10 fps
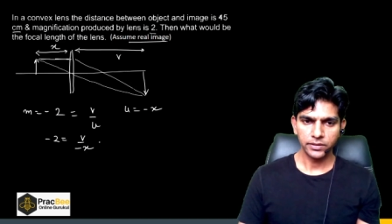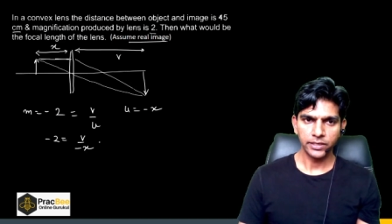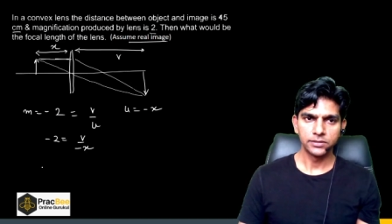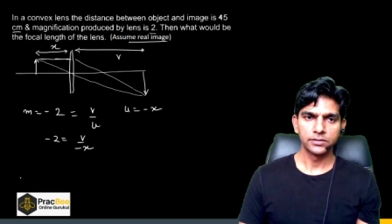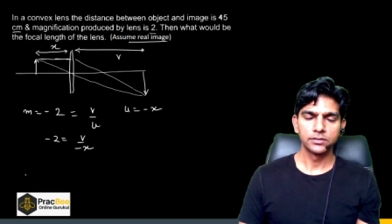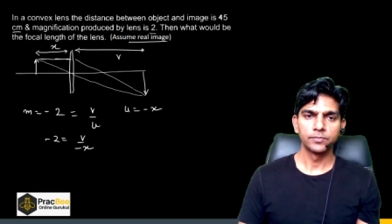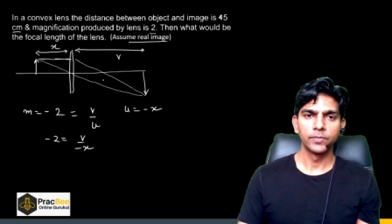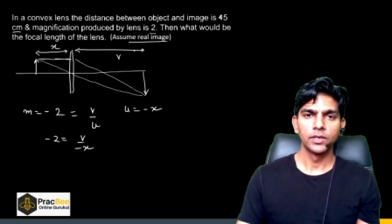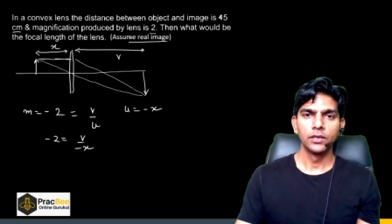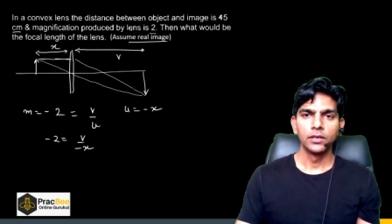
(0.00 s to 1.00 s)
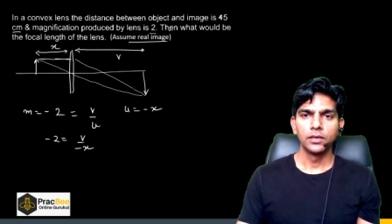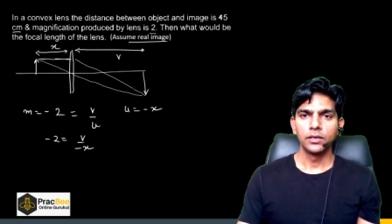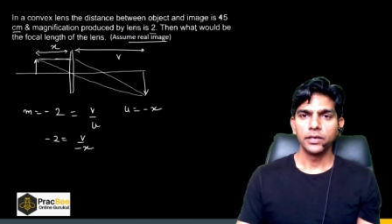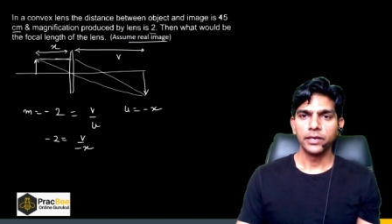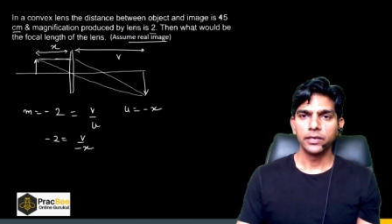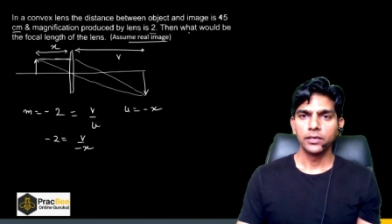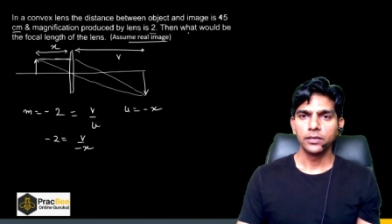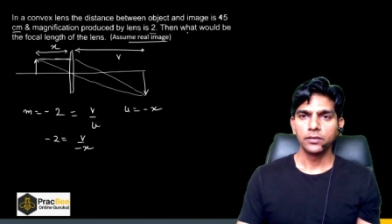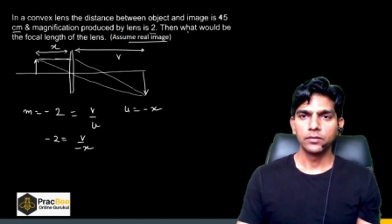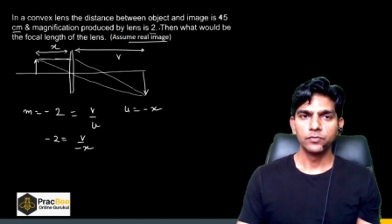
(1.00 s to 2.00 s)
X.
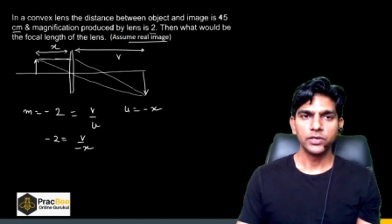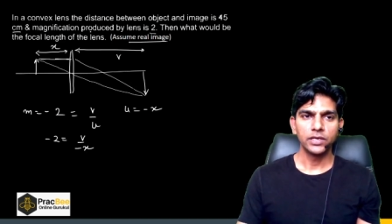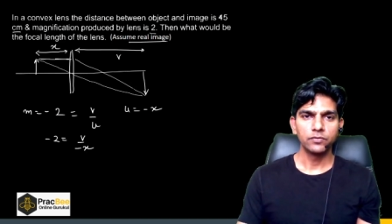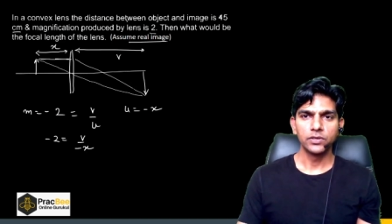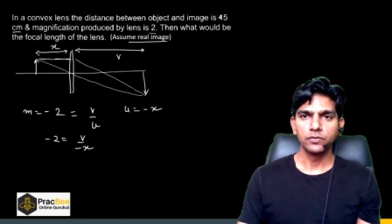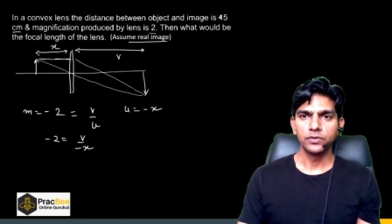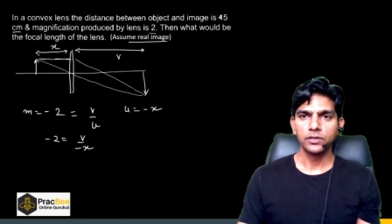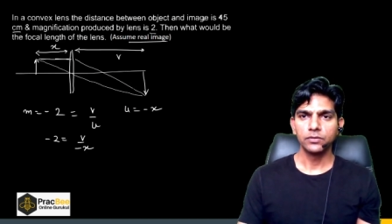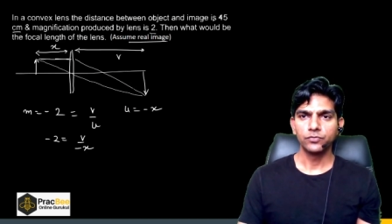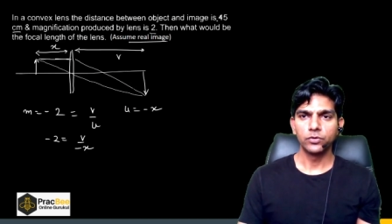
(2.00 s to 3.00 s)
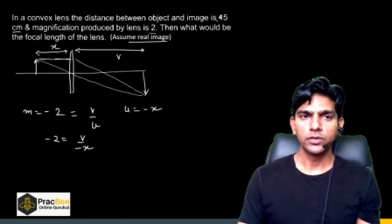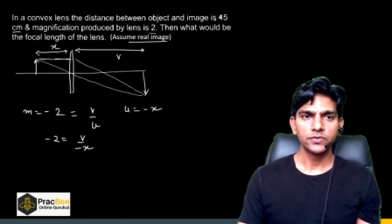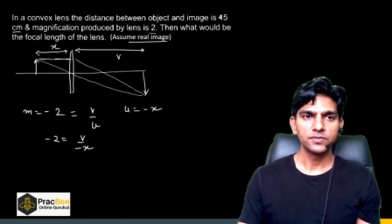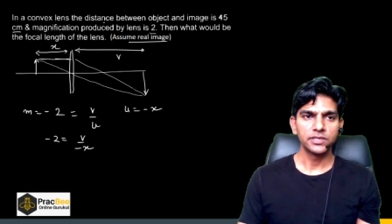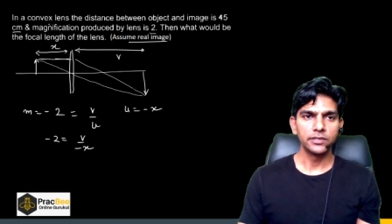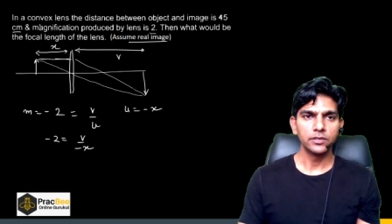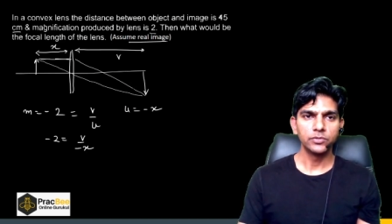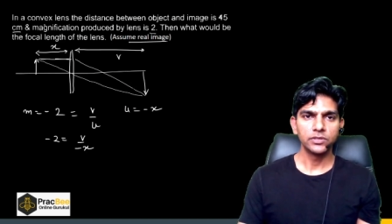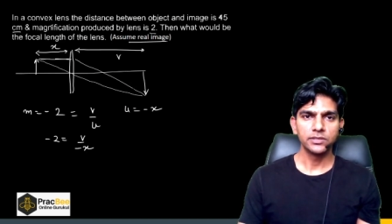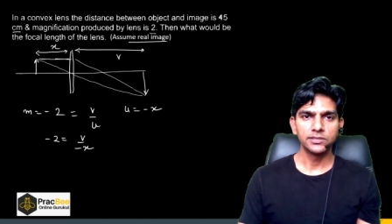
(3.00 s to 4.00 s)
And we have given 45
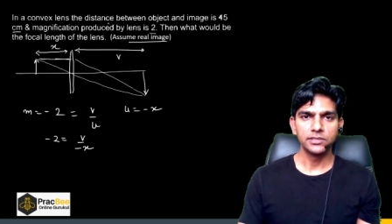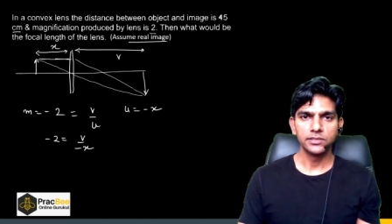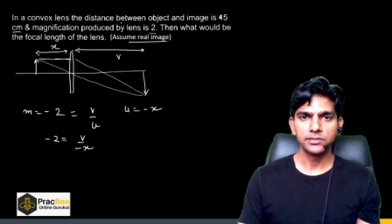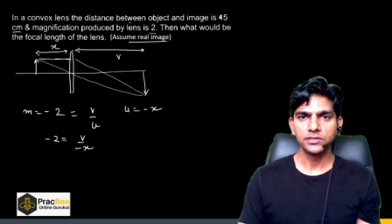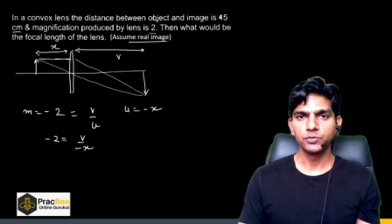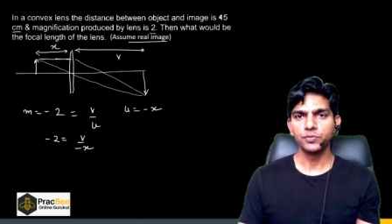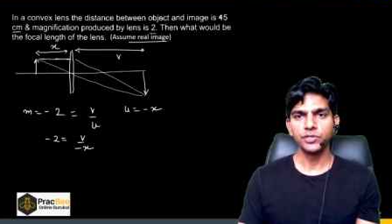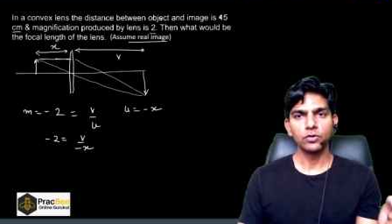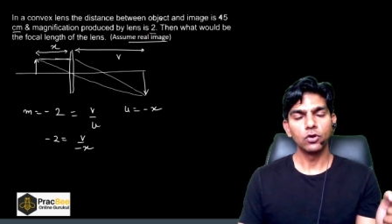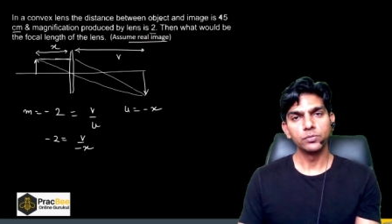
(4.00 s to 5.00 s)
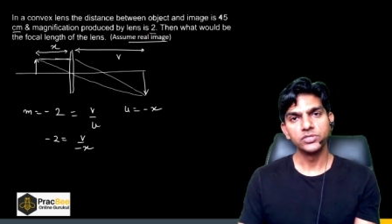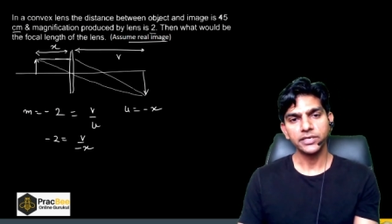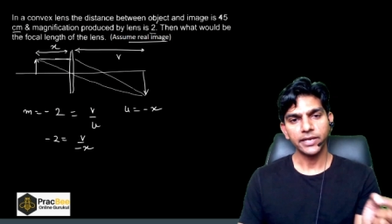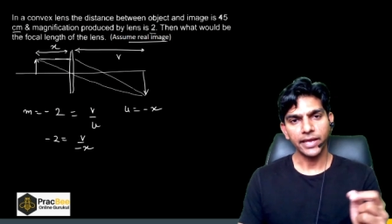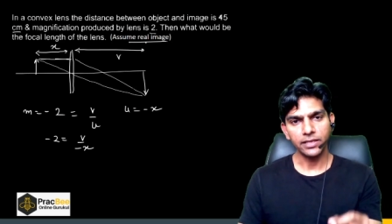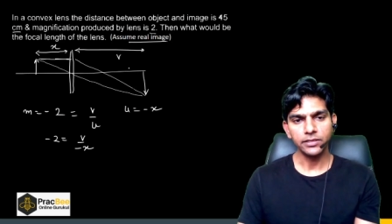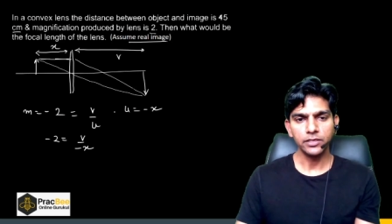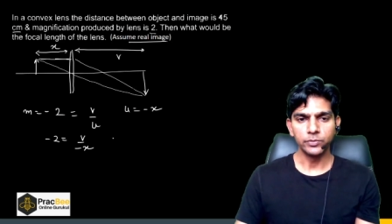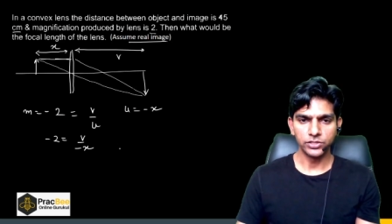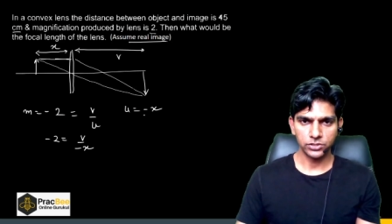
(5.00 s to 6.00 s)
centimeter is the distance between the object and the
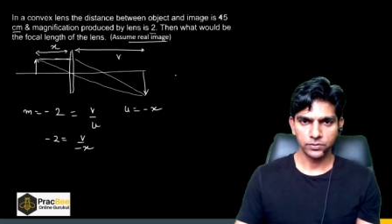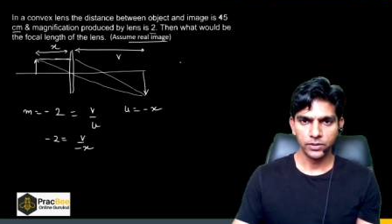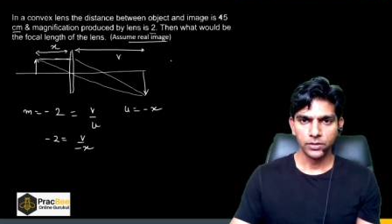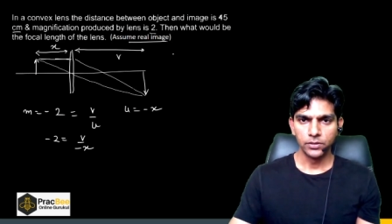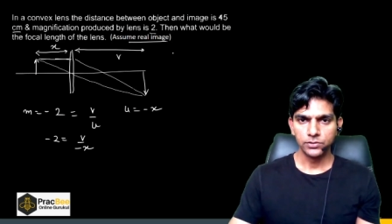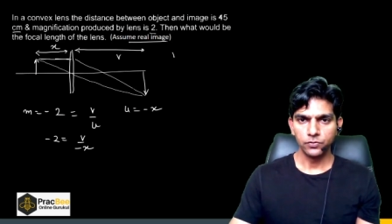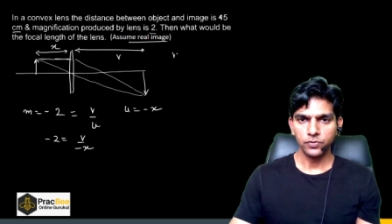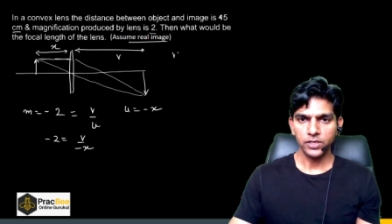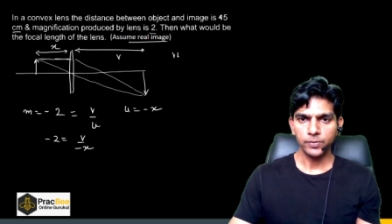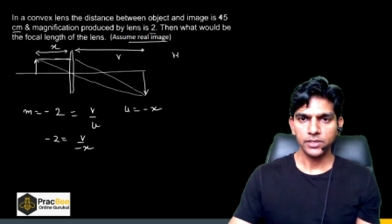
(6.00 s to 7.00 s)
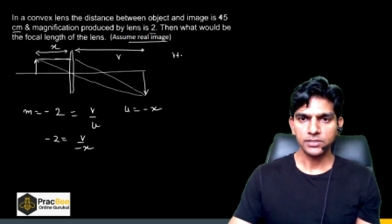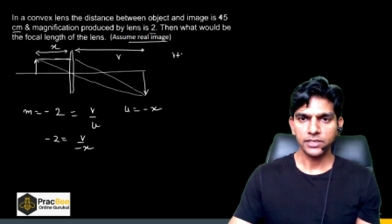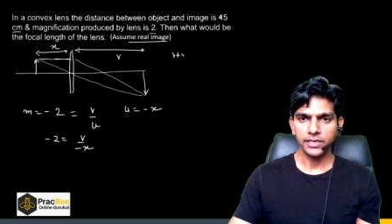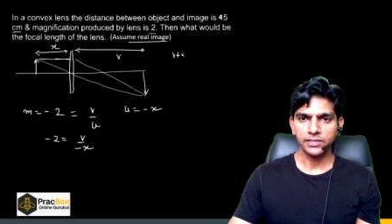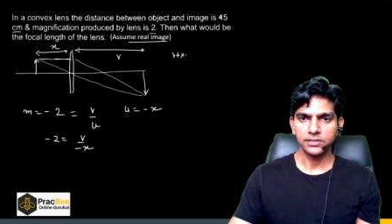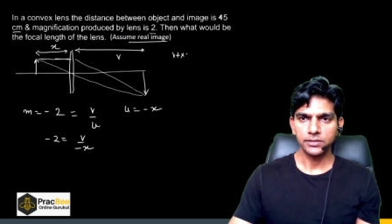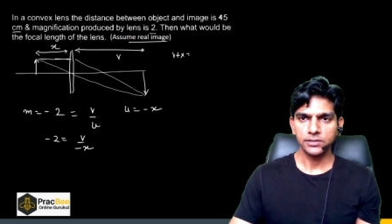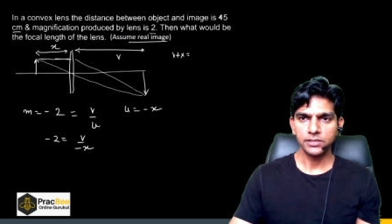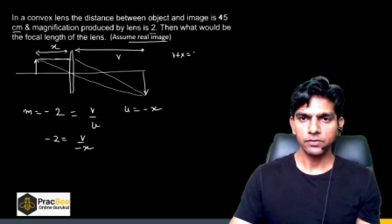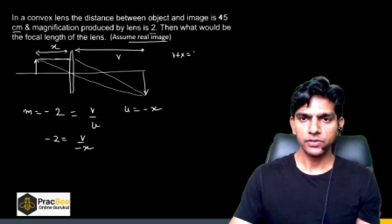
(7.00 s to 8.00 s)
image. So V plus X
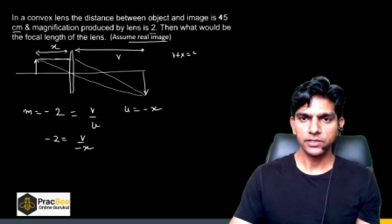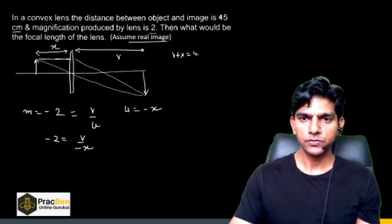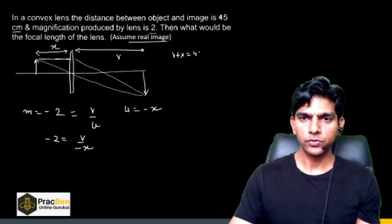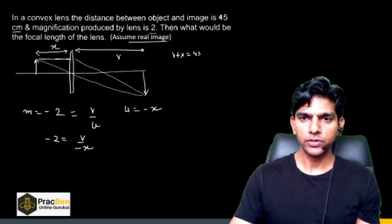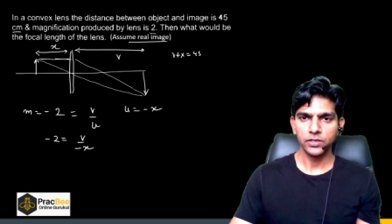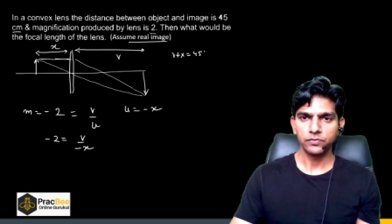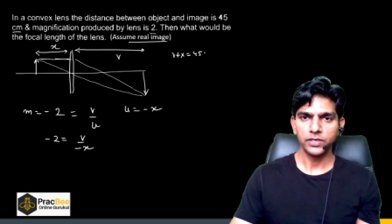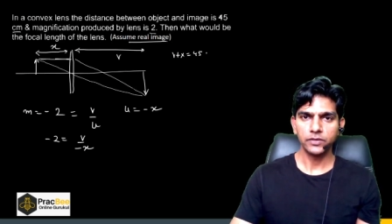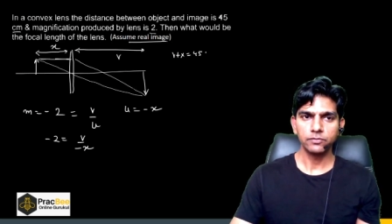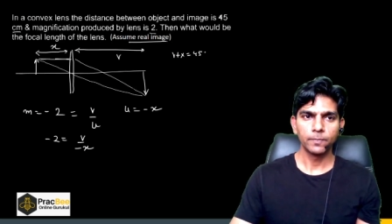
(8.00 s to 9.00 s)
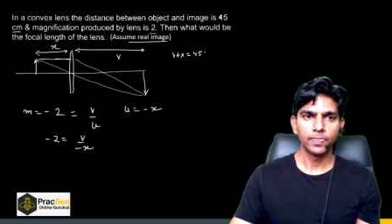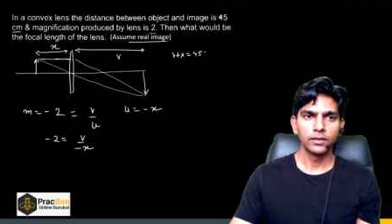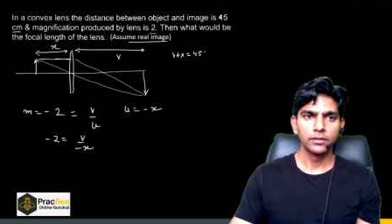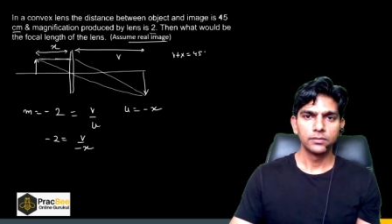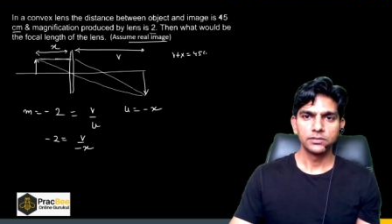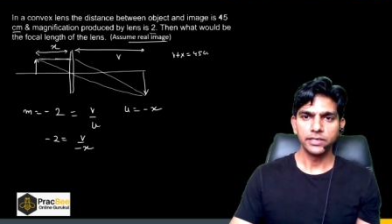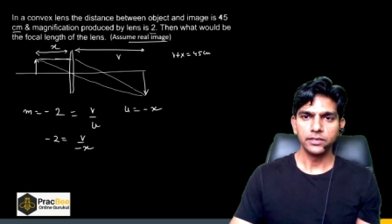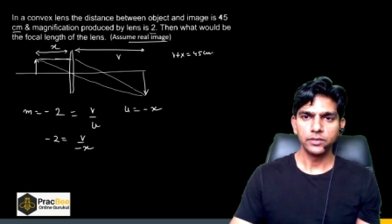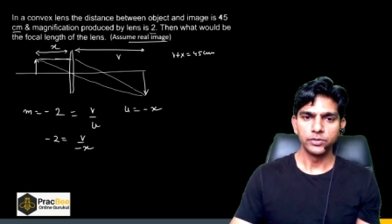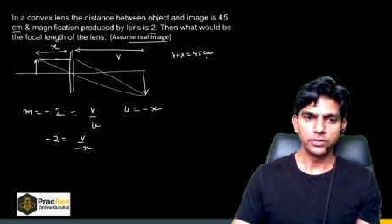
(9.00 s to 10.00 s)
is given as 45
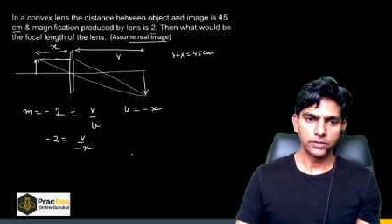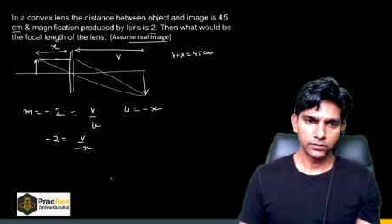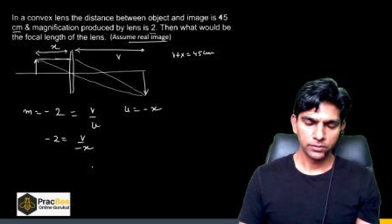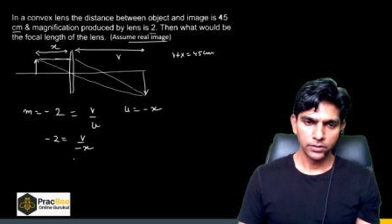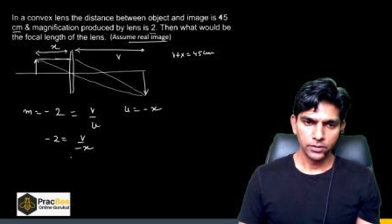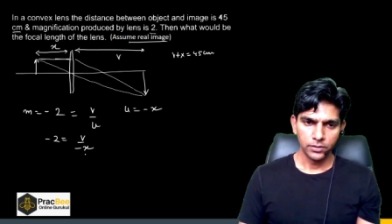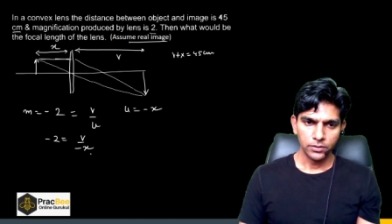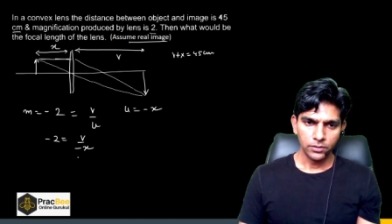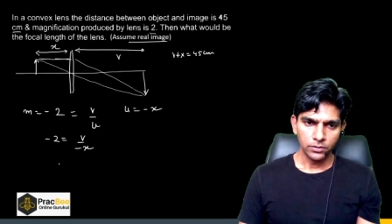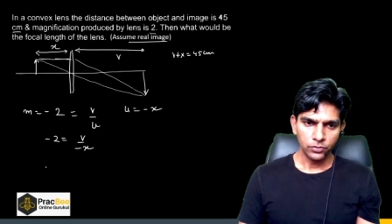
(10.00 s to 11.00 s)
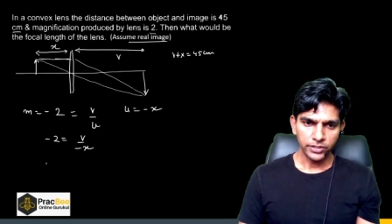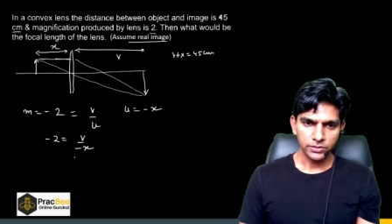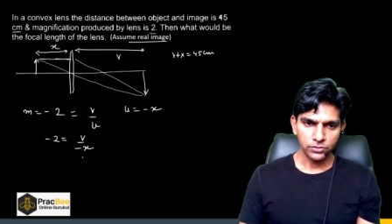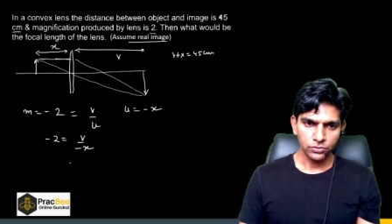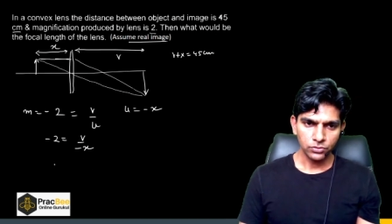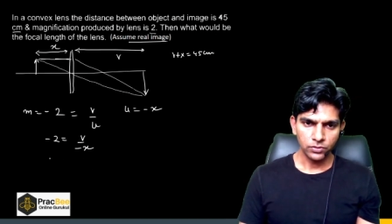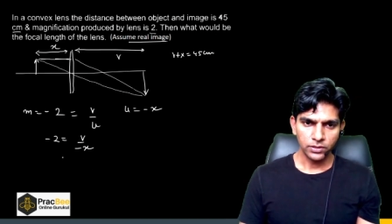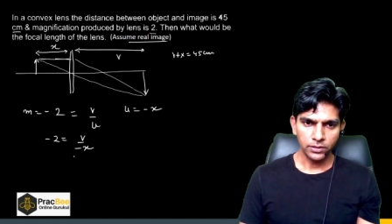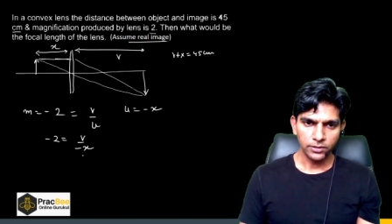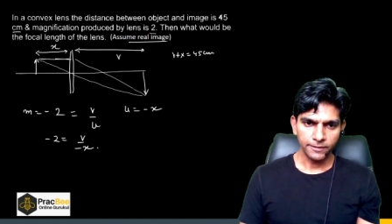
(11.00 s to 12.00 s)
centimeter. Okay,
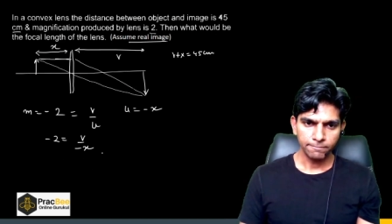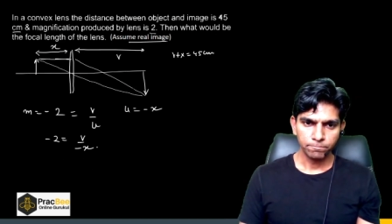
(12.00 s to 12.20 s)
so